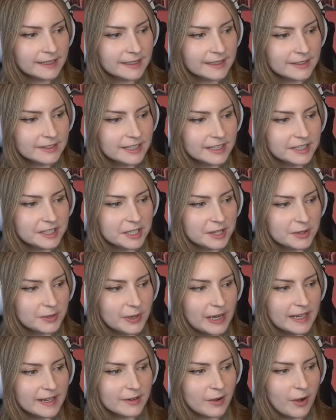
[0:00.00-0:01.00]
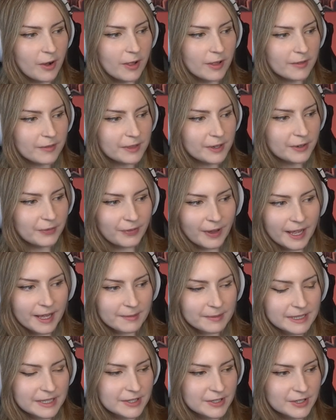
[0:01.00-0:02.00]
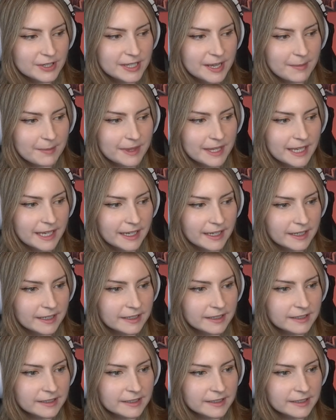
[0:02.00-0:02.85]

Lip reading: Looks like she threatened all of their families or something.